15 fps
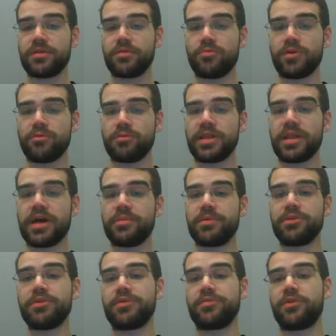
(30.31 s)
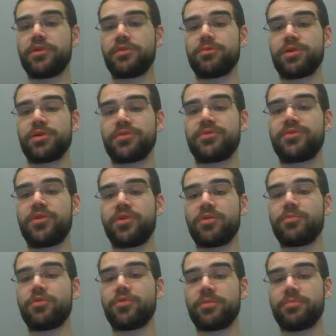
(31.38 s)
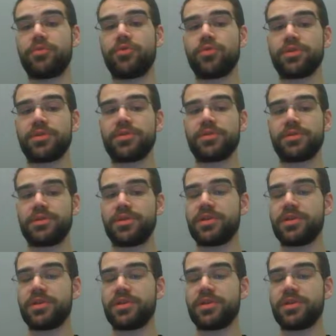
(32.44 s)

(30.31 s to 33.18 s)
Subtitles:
where reliability of hardware is far more important